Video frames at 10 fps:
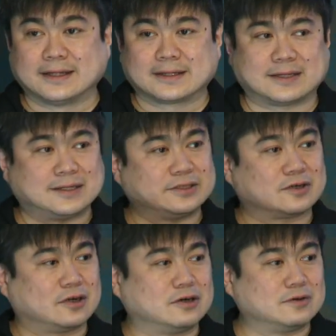that in your
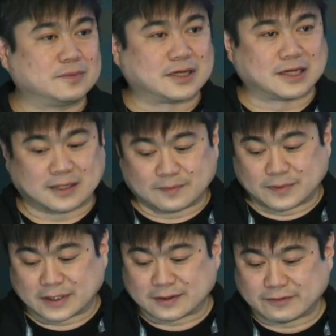home. Um,
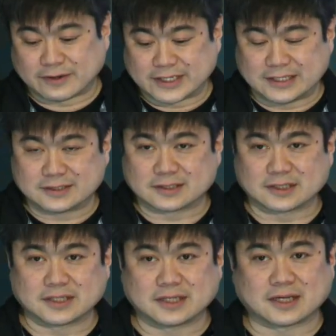very
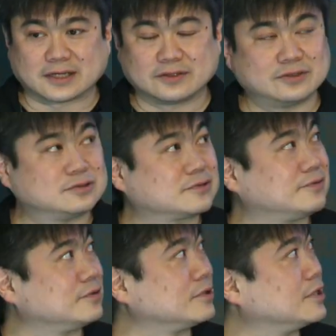easily uh, used
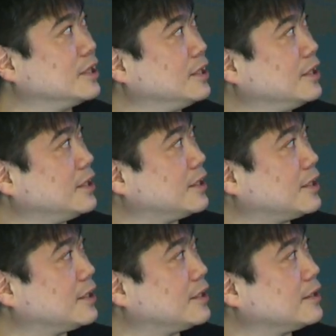for uh,
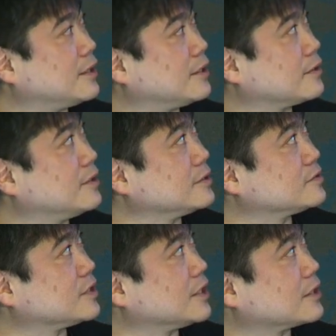uh,
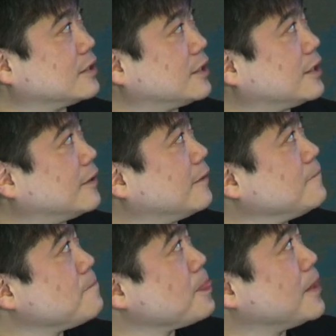things like uh,
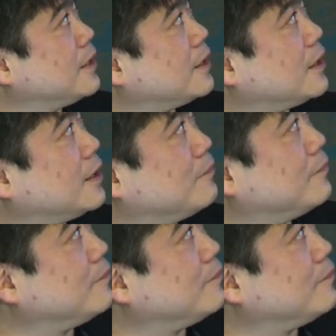um,